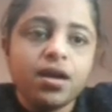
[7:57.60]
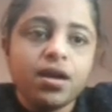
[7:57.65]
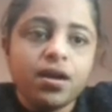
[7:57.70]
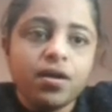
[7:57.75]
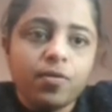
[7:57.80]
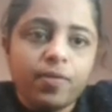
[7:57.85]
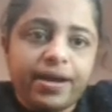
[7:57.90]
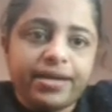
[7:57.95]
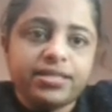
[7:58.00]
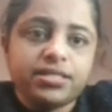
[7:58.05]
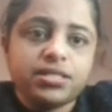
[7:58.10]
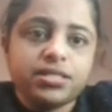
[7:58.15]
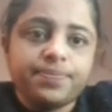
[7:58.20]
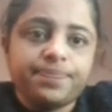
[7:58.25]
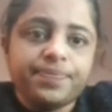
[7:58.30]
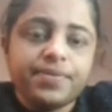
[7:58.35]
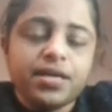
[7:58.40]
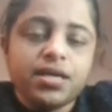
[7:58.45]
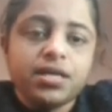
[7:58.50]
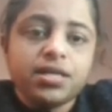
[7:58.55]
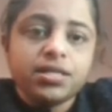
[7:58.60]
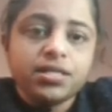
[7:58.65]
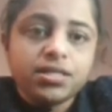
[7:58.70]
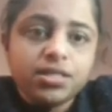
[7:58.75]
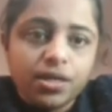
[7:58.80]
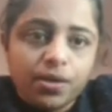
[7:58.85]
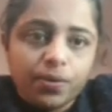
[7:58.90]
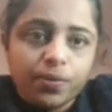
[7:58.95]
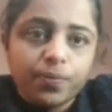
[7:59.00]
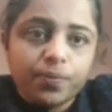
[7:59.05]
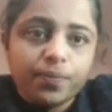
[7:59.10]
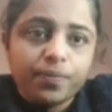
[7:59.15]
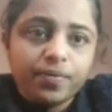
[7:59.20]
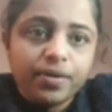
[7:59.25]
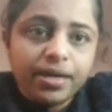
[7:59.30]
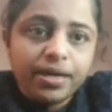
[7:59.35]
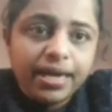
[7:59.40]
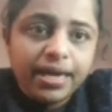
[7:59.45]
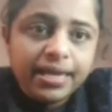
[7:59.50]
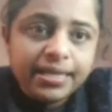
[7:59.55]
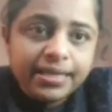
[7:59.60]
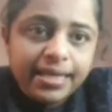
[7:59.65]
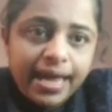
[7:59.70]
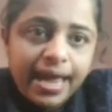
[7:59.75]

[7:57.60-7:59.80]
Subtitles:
Right. So in the